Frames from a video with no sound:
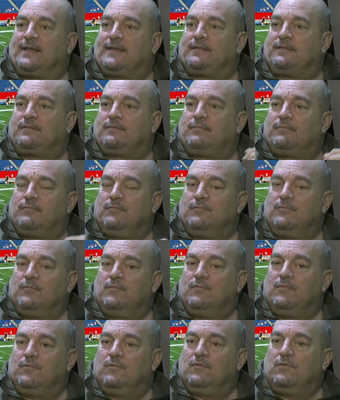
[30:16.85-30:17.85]
to mop up
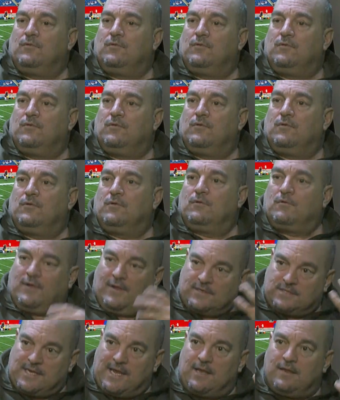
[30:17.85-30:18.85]
against the bottom. There's
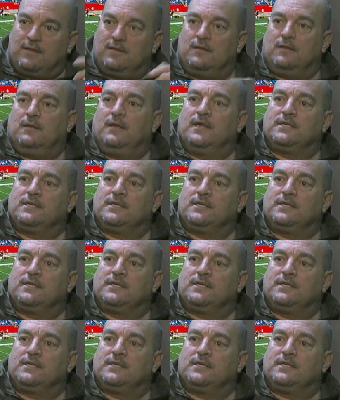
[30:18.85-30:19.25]
no doubt. Because